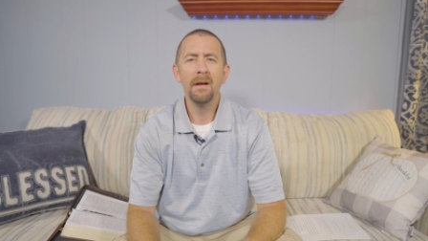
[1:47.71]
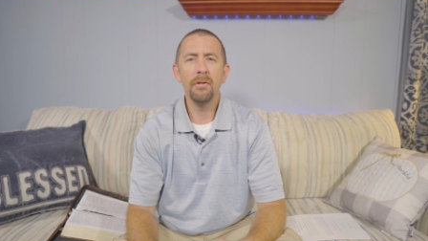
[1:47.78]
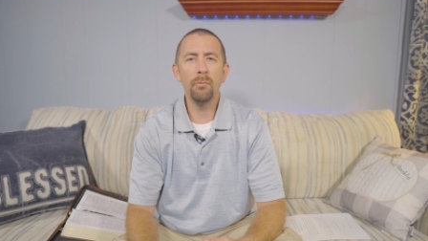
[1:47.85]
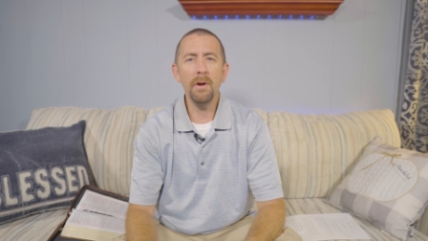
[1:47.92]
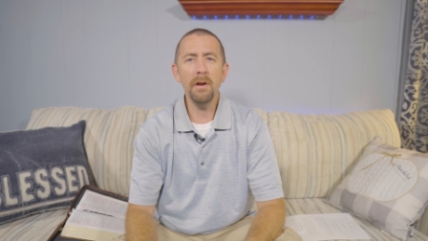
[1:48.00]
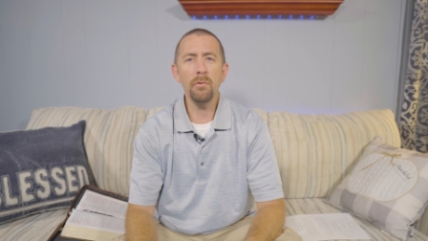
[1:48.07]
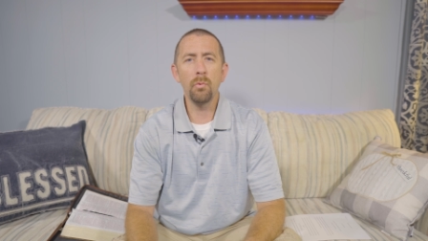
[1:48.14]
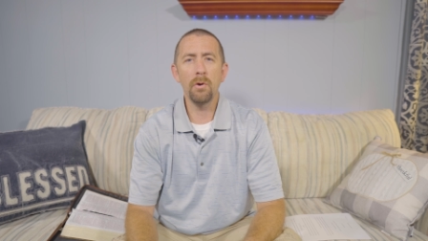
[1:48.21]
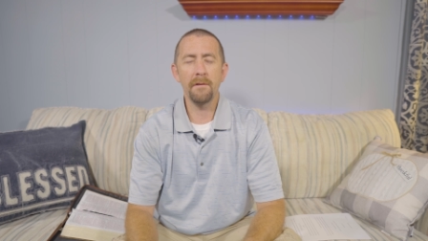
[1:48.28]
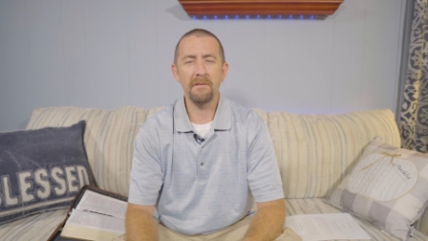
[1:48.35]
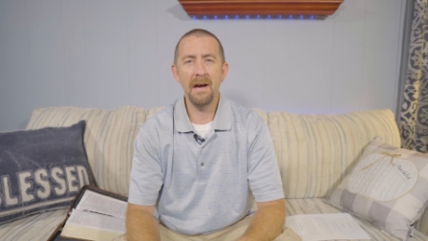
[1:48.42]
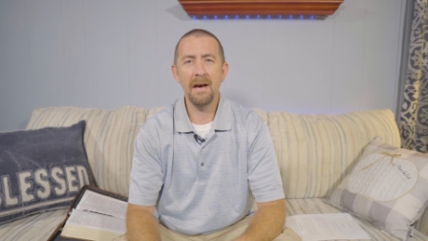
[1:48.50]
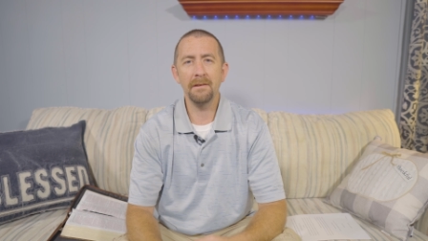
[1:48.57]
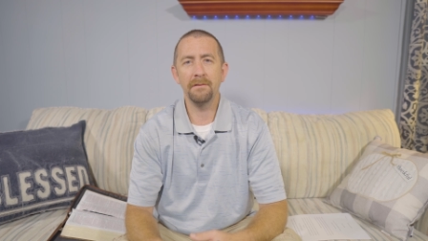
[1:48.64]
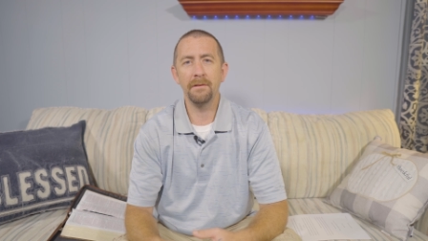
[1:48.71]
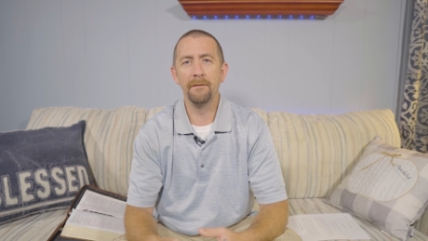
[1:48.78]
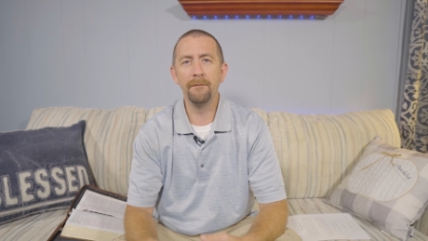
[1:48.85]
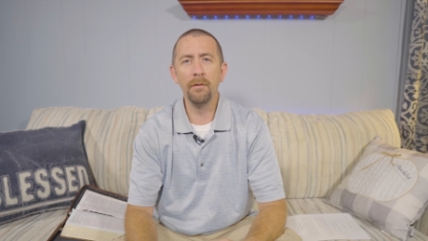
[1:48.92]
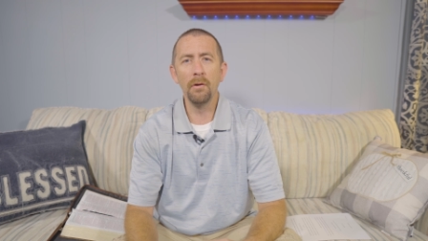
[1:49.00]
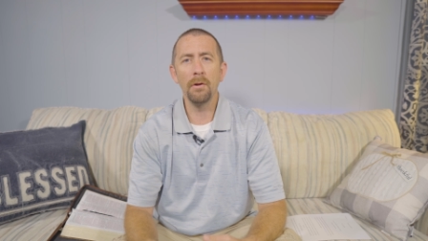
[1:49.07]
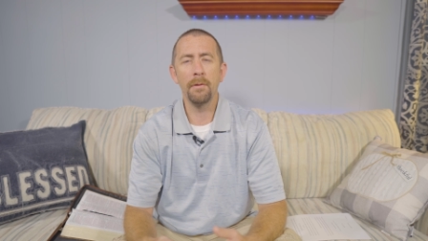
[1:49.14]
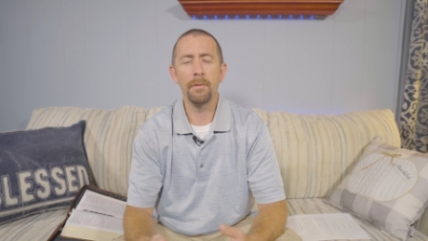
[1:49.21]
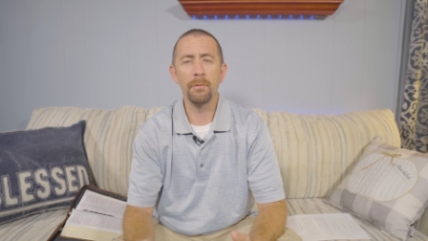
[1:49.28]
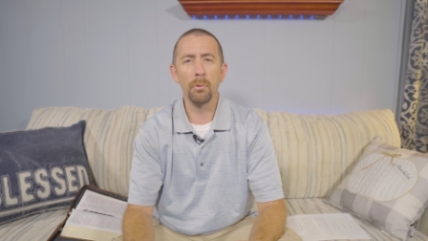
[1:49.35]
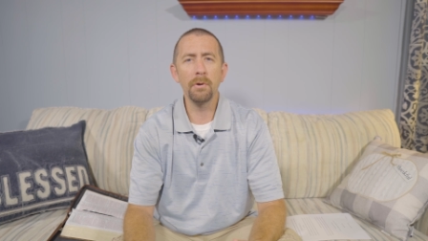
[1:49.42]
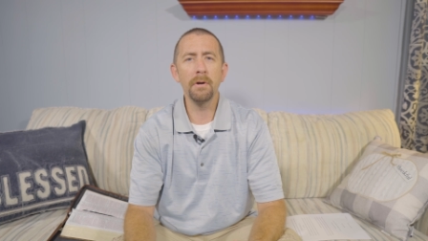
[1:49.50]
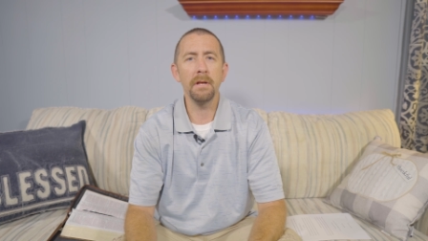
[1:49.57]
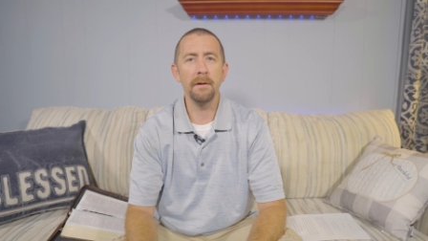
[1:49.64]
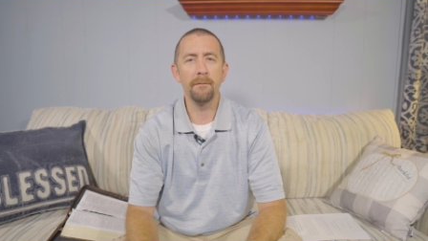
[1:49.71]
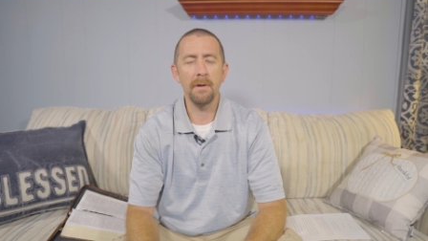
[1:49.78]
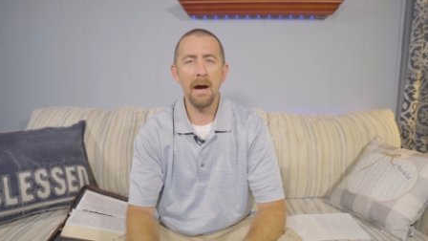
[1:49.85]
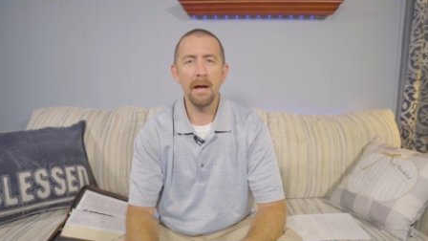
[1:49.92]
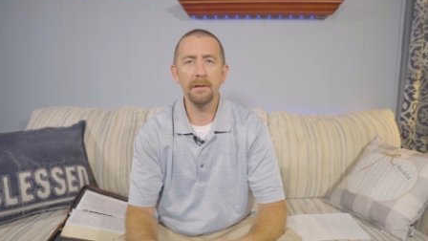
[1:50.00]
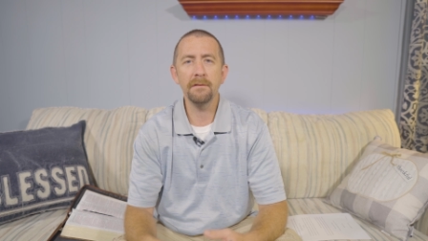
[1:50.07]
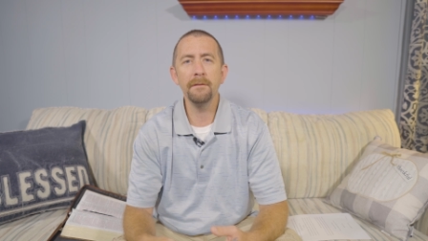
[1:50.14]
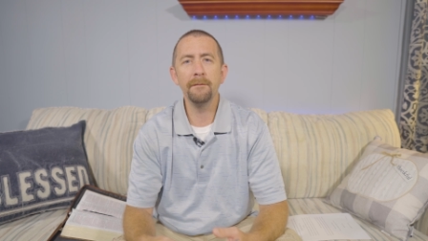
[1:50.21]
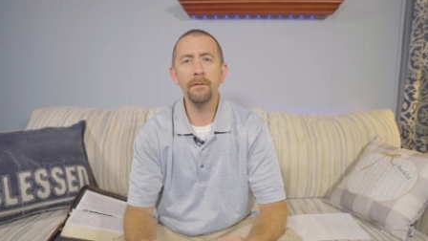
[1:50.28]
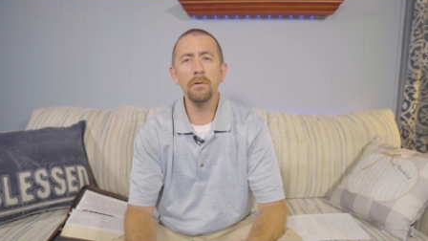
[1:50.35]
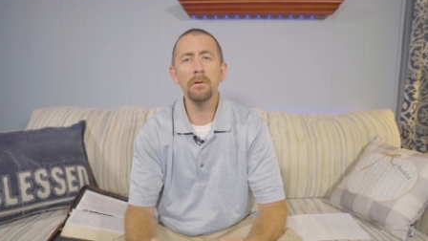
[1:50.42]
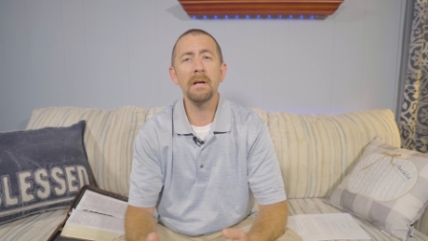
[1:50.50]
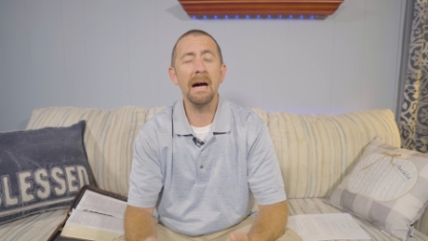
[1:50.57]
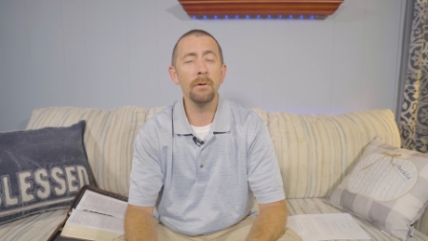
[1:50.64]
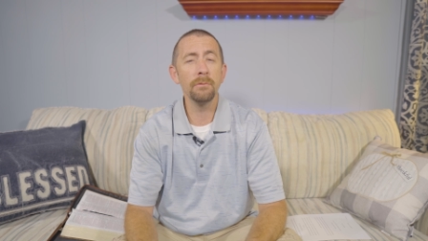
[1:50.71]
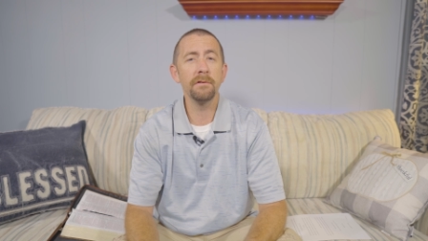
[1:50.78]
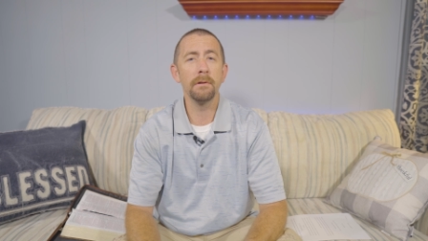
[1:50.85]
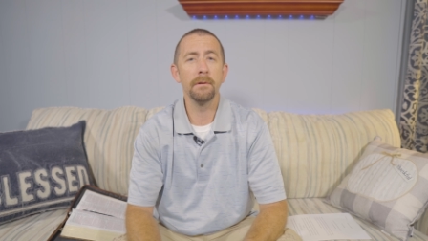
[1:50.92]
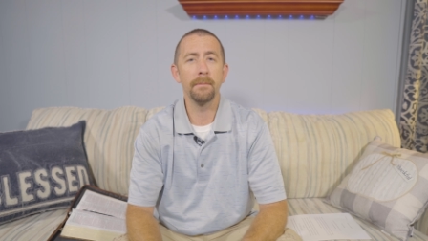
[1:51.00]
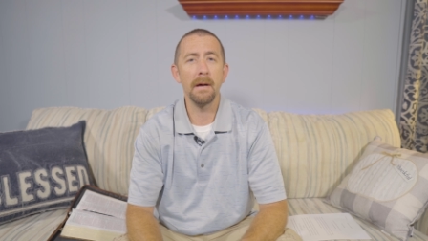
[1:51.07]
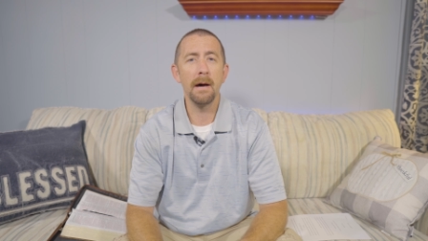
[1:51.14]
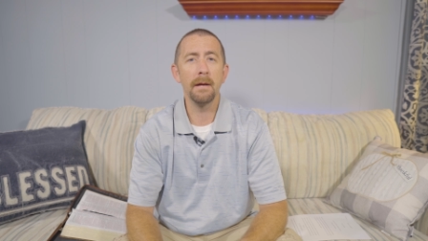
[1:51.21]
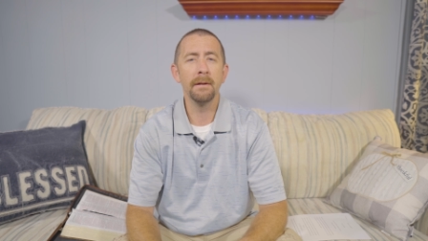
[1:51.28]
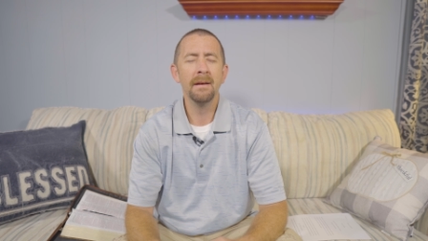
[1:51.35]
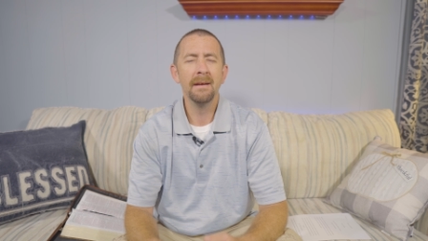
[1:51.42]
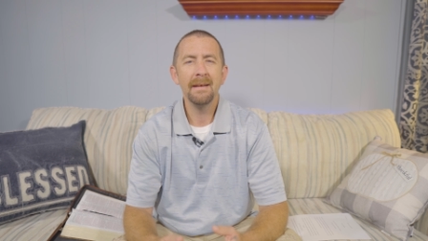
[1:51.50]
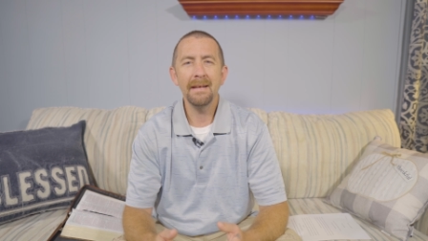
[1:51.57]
The written Word of God is the full authority of God. It's the full counsel of God.